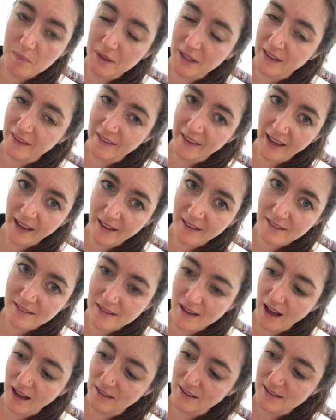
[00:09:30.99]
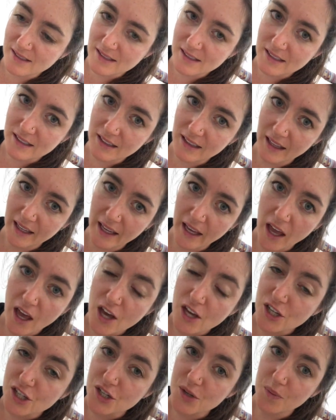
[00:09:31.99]
But in the end, honestly, like
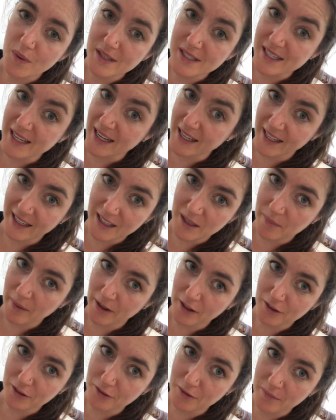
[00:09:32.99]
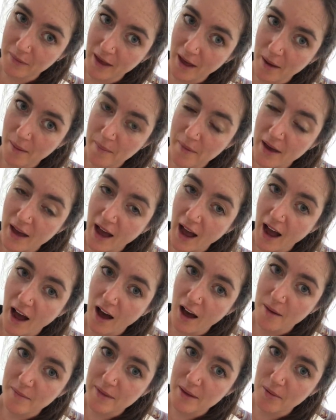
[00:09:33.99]
she wasn't getting any better from them.
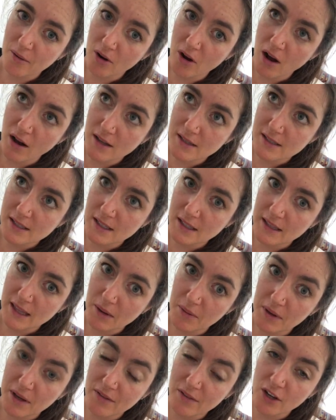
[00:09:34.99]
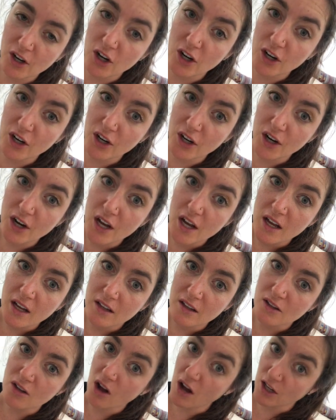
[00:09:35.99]
They were giving her
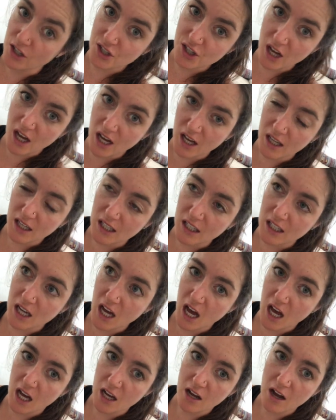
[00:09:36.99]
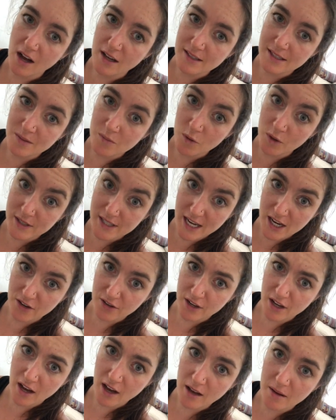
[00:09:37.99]
nausea, causing more
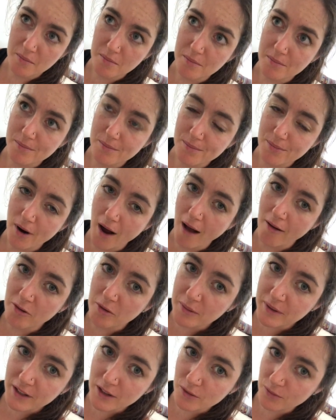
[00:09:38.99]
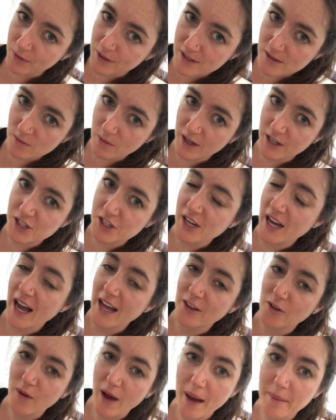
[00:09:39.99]
diarrhea. Probably the reason why she
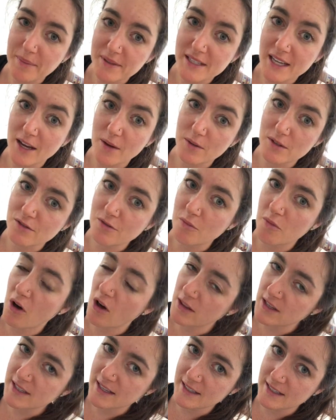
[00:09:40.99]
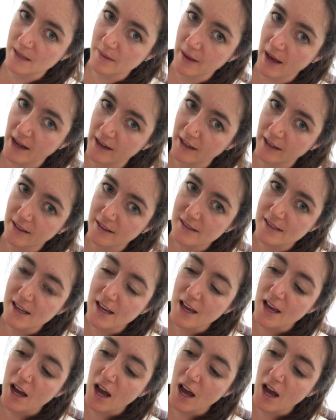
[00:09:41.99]
had no appetite was from all these antibiotics.